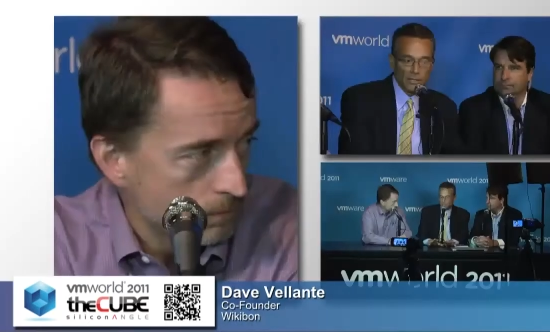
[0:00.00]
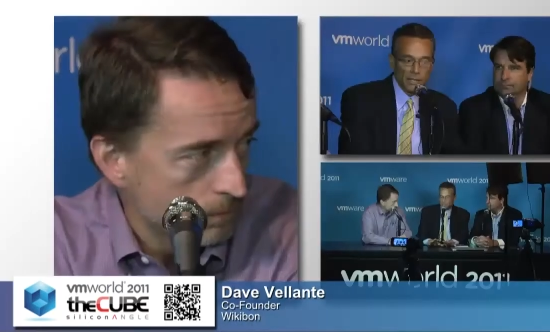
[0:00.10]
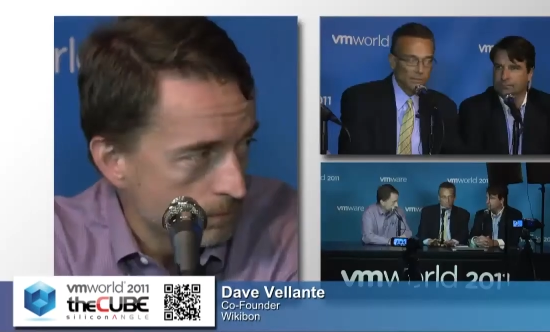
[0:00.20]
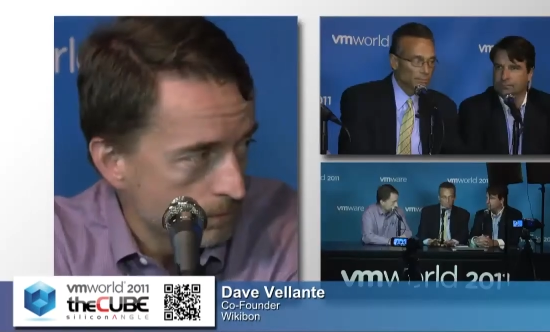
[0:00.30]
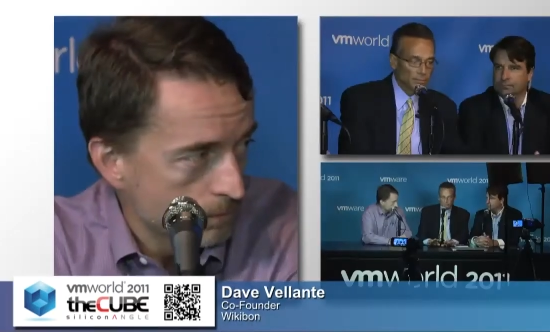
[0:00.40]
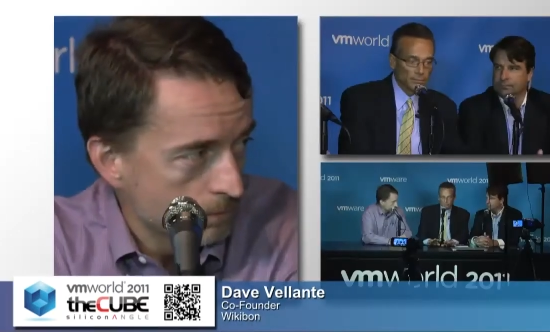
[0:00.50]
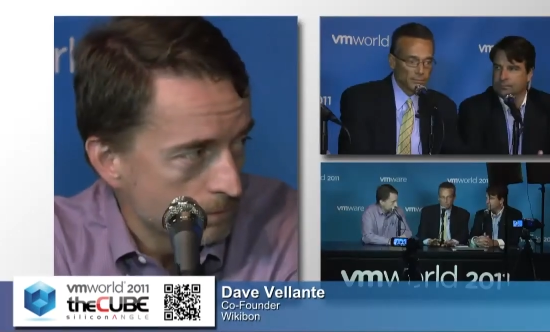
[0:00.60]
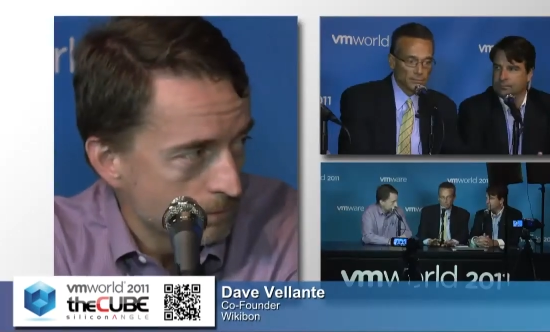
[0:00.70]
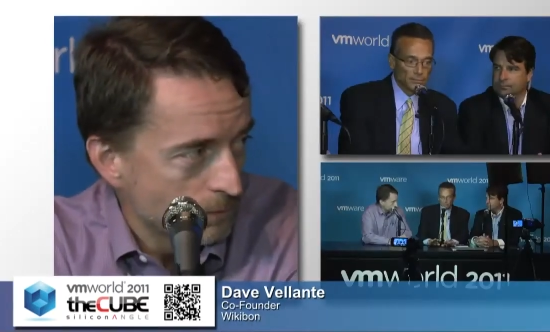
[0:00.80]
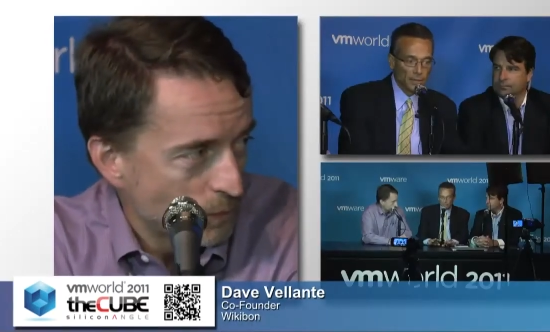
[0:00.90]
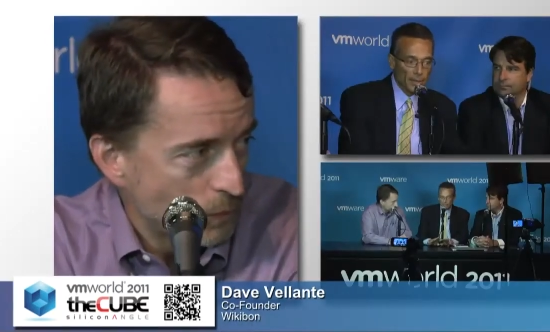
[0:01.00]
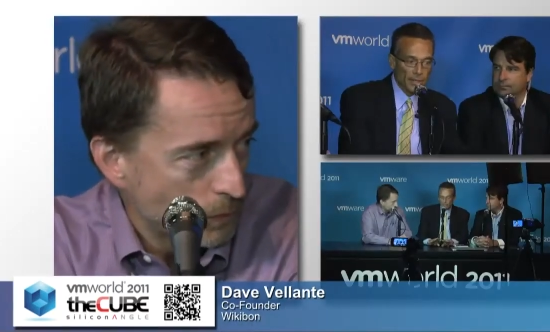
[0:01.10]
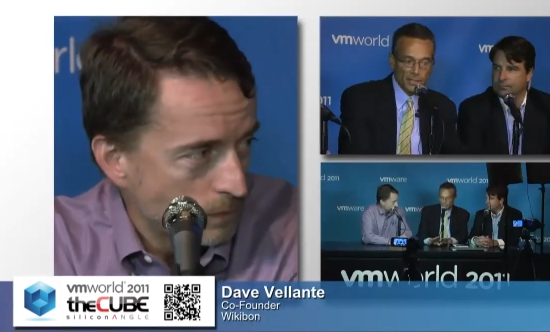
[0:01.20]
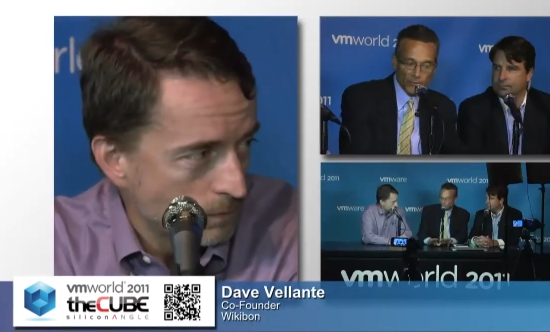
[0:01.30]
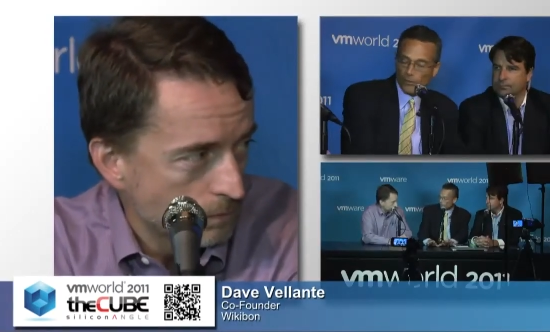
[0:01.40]
Speaker 1: that limit
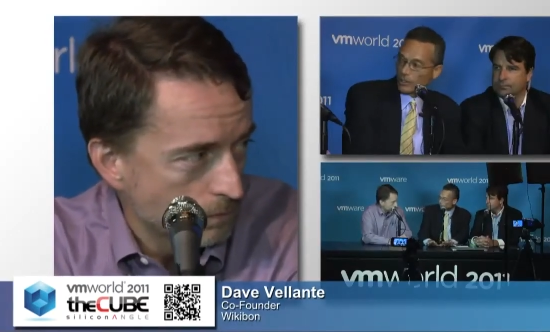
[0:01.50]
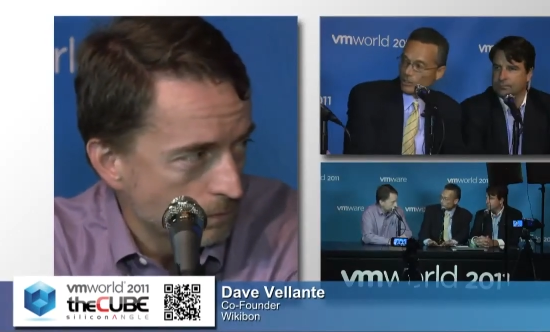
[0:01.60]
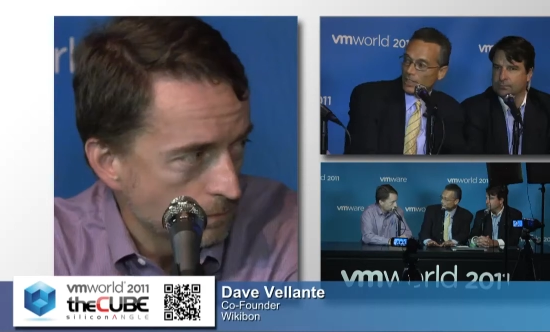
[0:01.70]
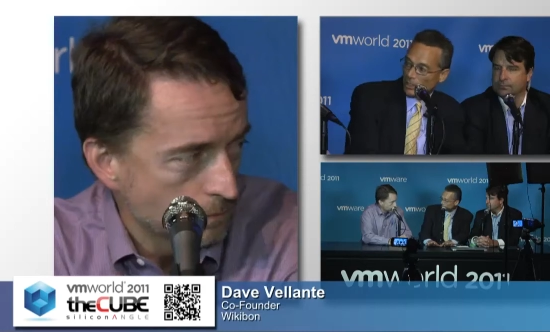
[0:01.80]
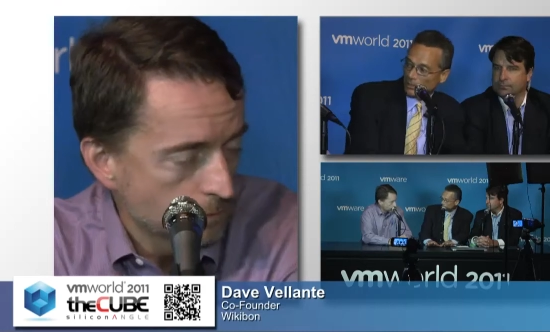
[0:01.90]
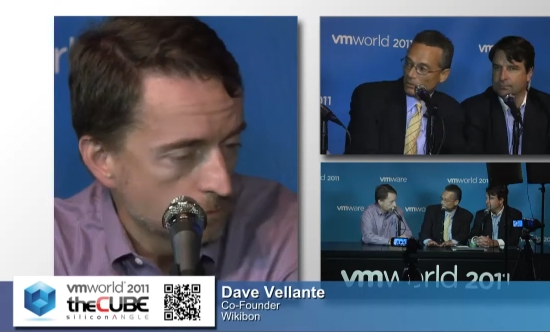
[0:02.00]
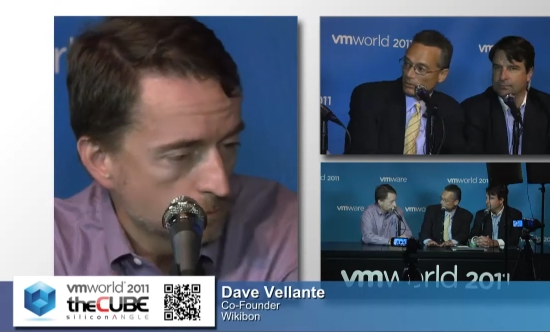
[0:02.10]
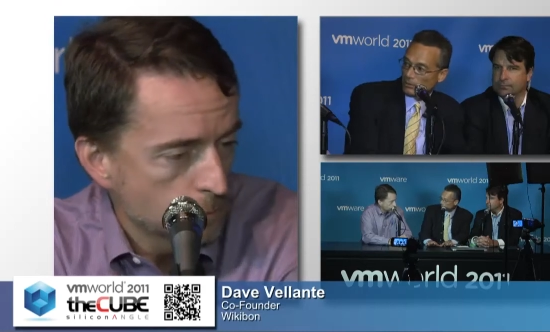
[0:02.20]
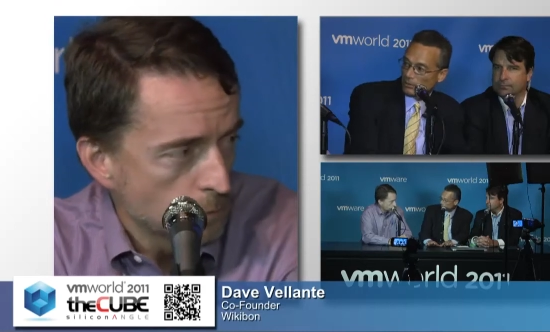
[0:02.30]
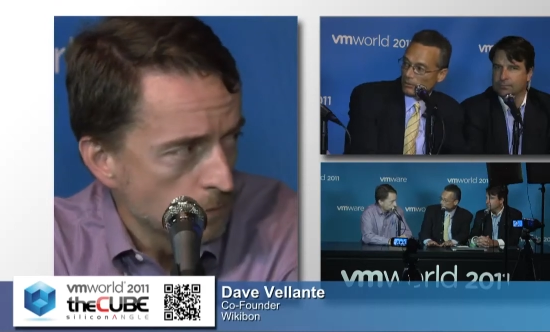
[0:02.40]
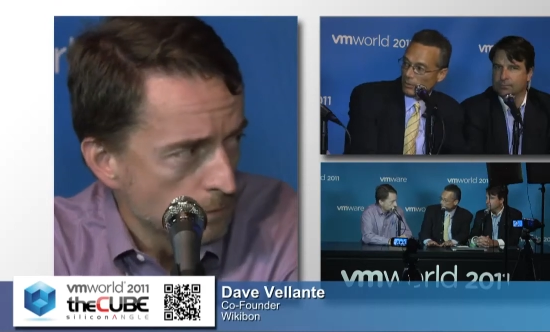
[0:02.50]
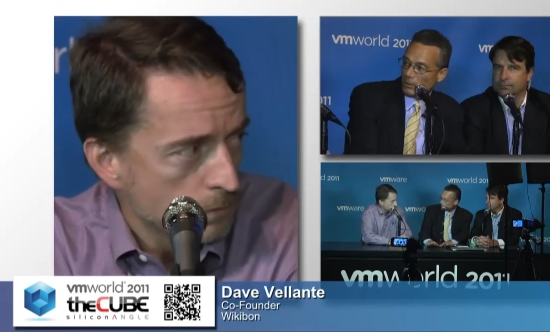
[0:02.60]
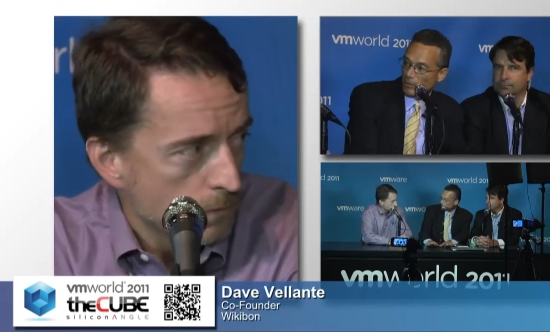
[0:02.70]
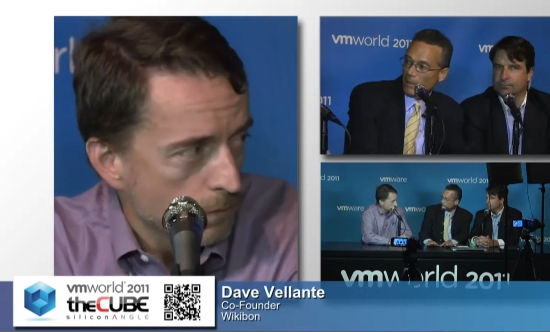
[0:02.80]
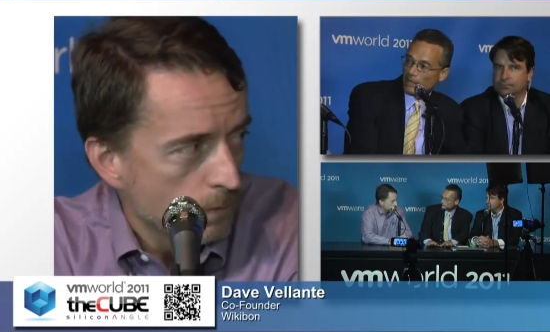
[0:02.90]
differentiation from a
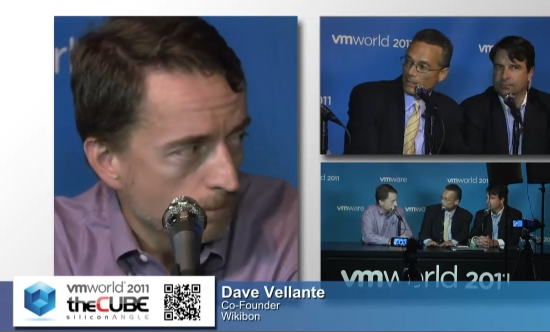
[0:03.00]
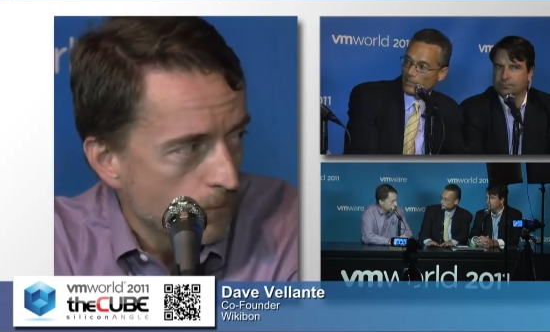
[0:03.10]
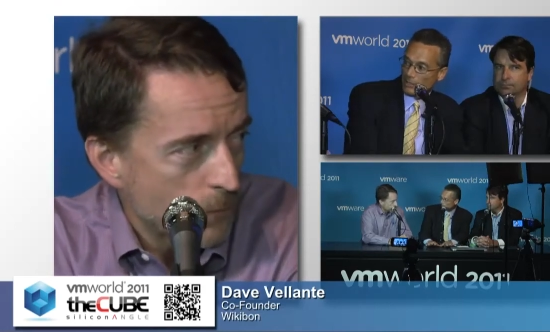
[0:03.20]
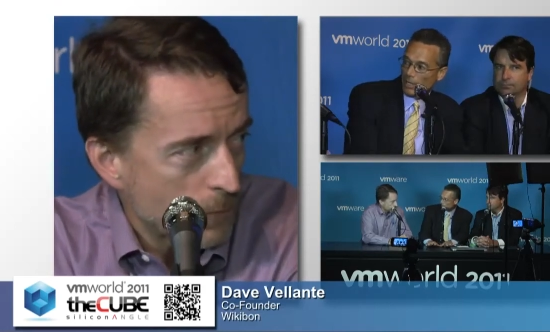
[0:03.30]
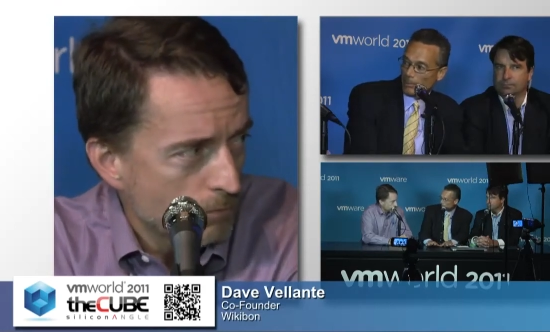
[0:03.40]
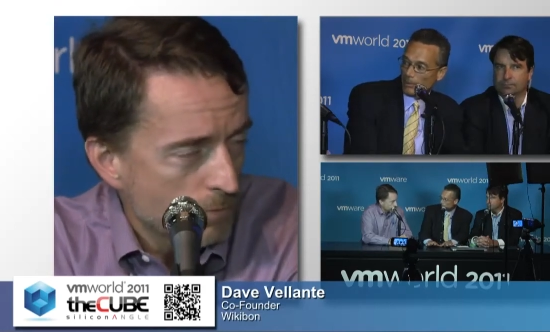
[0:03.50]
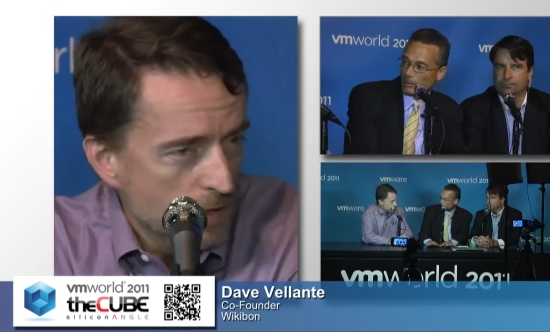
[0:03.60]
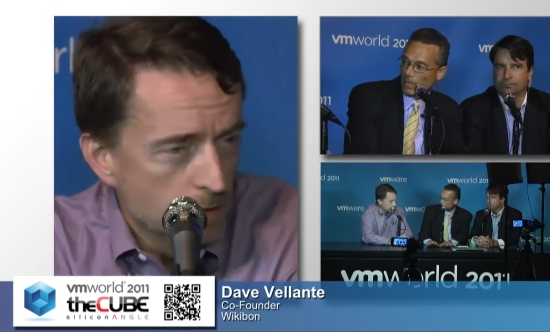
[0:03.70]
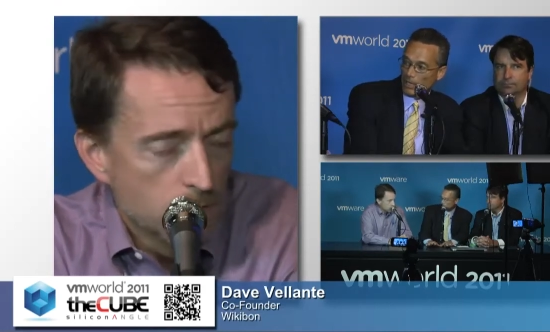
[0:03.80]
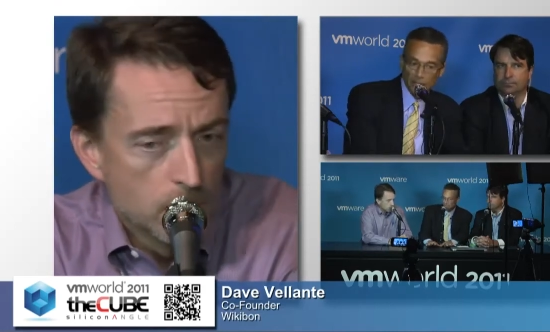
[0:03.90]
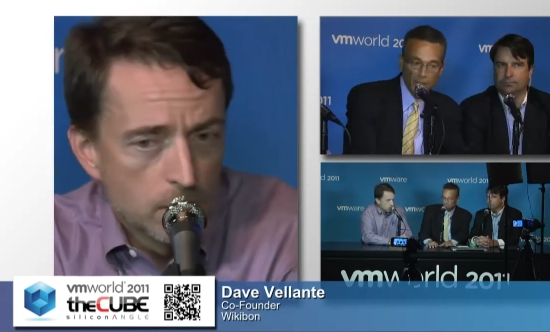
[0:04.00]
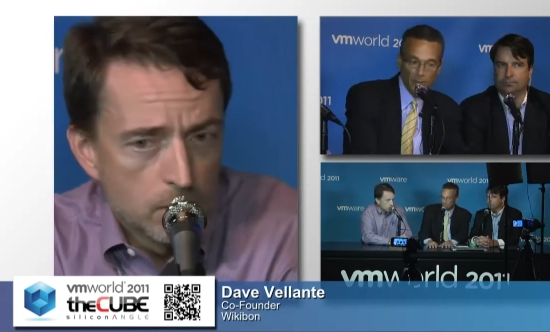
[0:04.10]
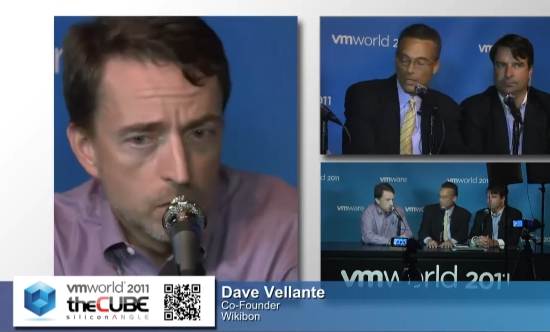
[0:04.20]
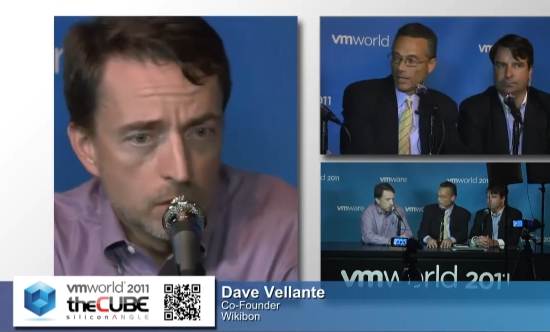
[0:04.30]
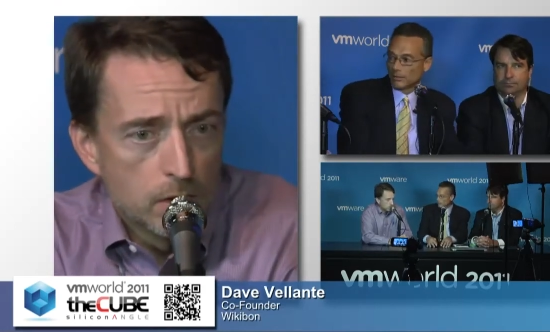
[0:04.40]
competitive standpoint, and how do you deal with that?